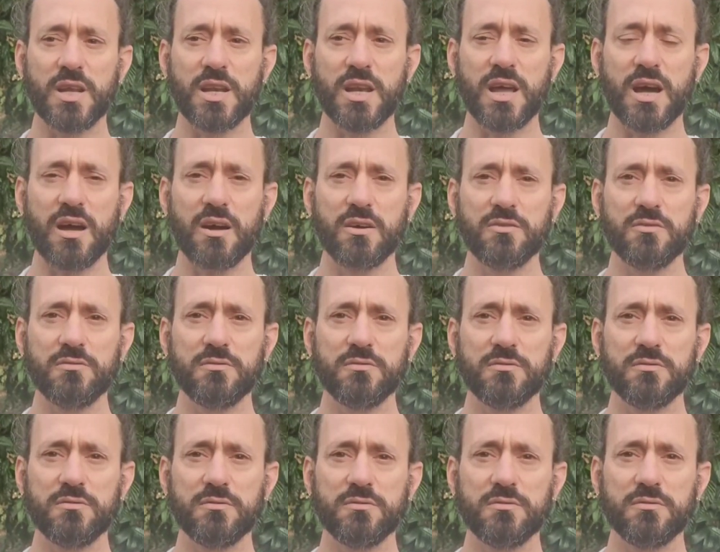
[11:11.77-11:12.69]
And now,
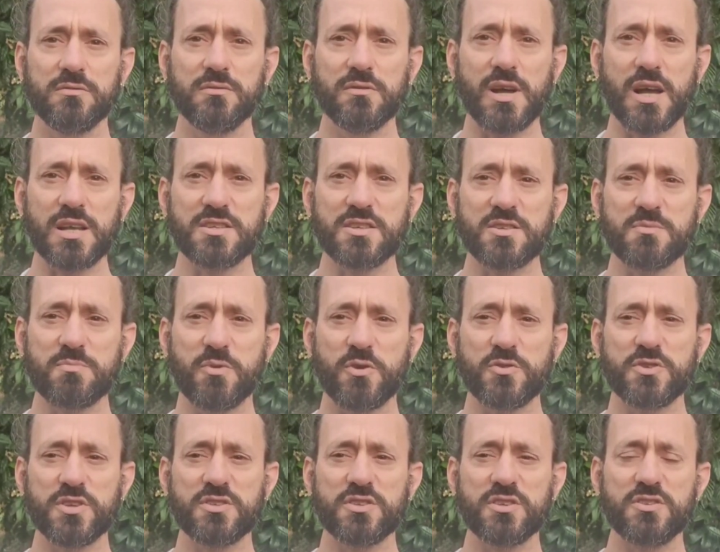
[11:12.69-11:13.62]
as this
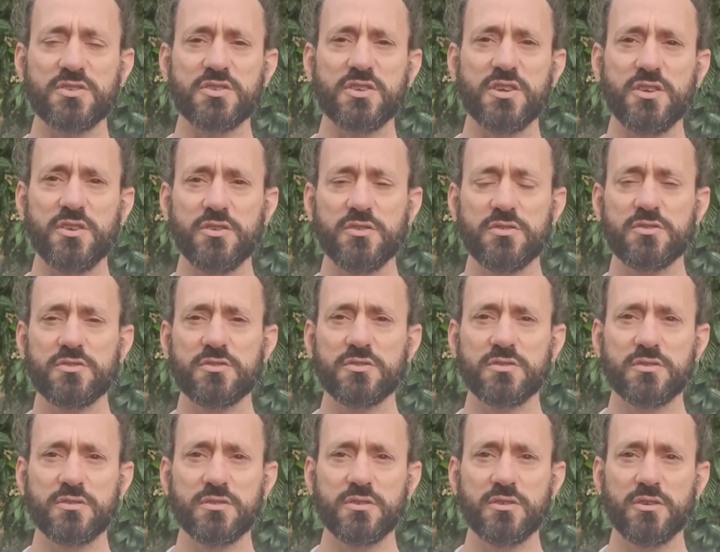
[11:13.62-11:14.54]
process continues,
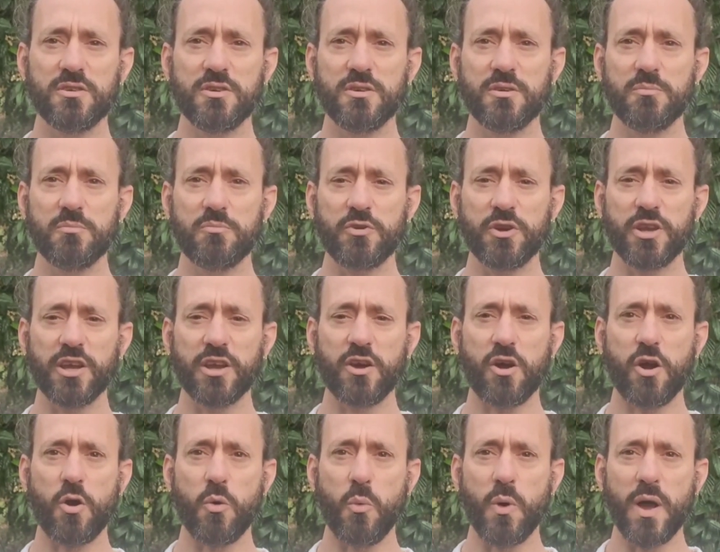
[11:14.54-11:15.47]

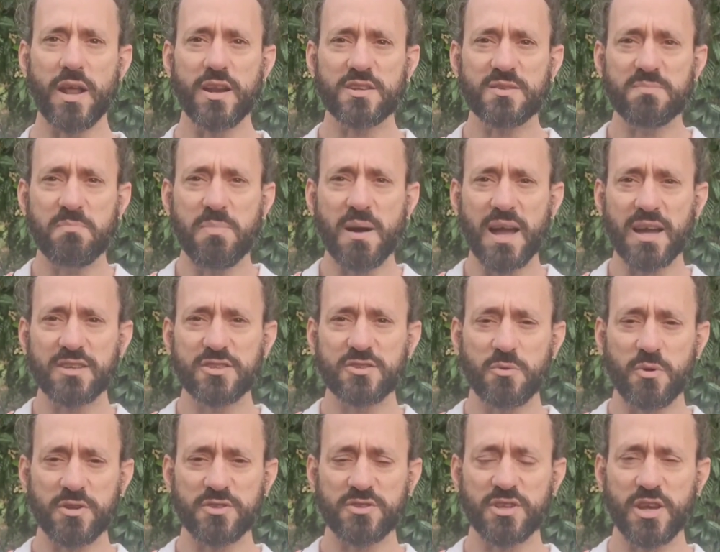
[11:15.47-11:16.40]
bringing our awareness back
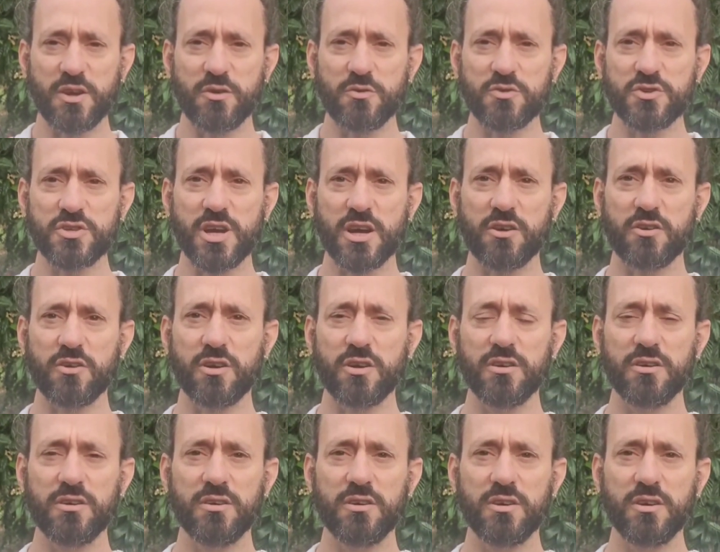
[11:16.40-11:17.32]
to our sacral chakra
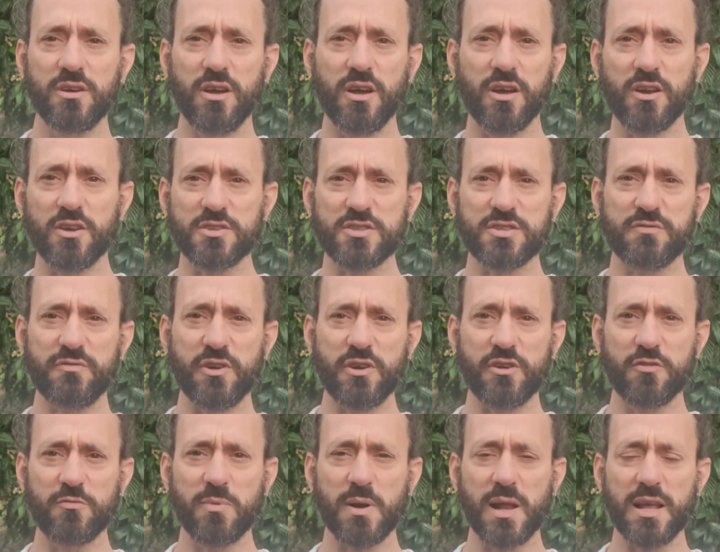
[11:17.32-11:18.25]
and our
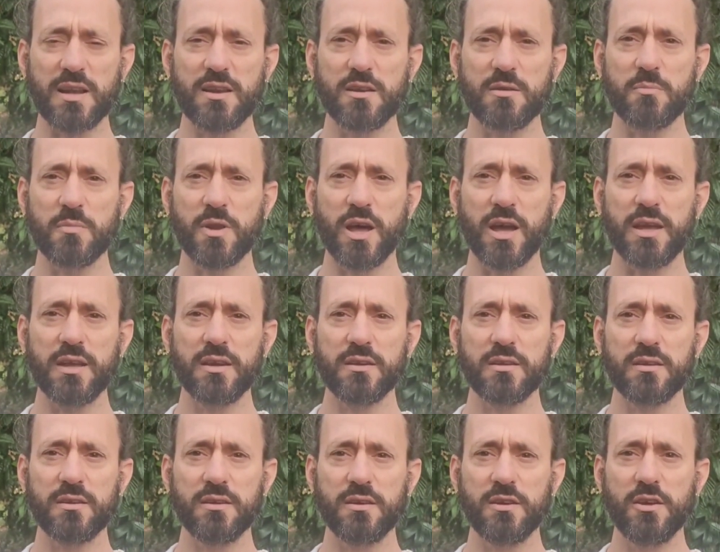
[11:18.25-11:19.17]
sphere of platinum light,
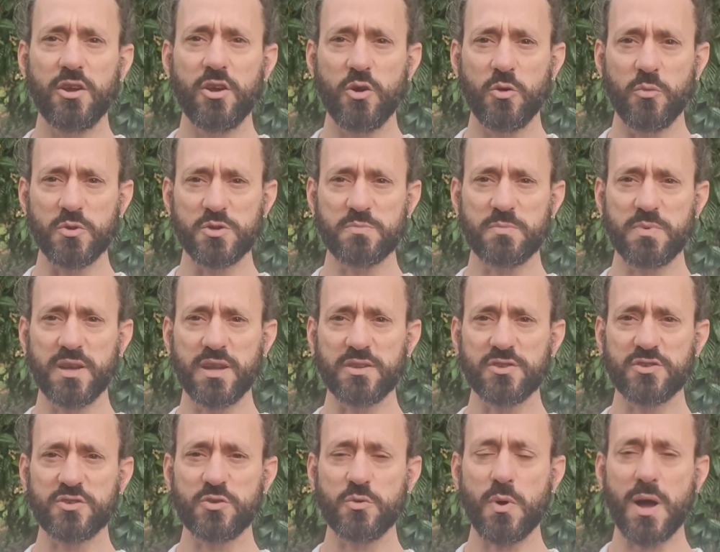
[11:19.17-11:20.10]
which
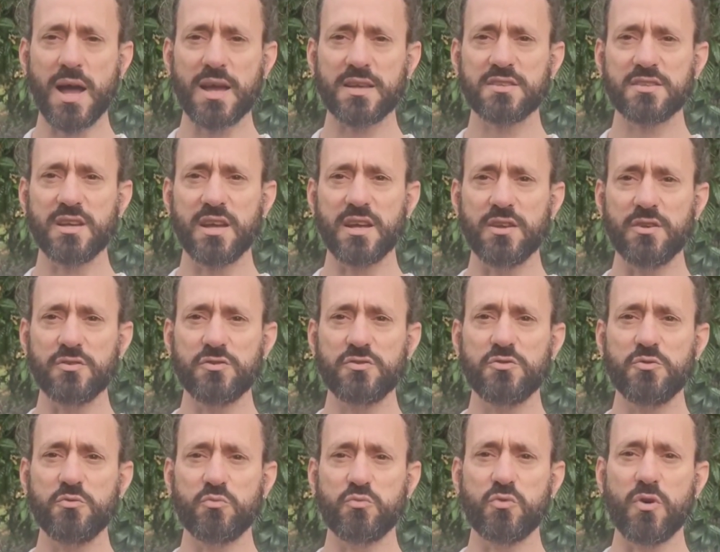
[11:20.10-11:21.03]
begins to ascend,
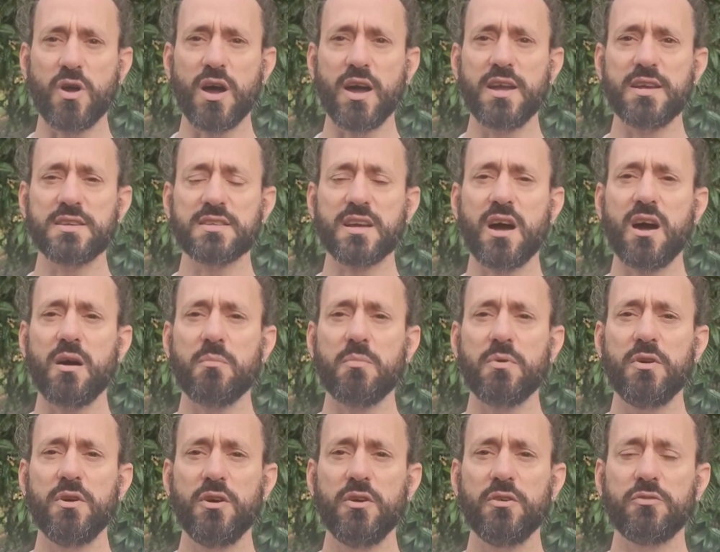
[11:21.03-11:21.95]
to rise up
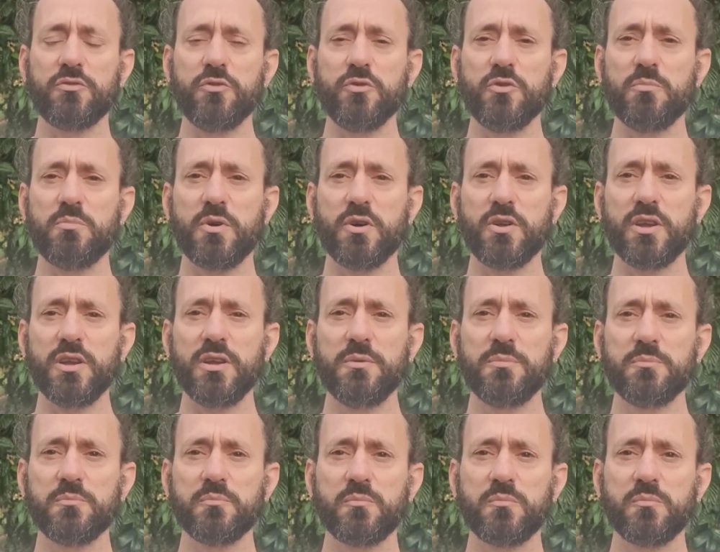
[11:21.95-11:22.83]
through the body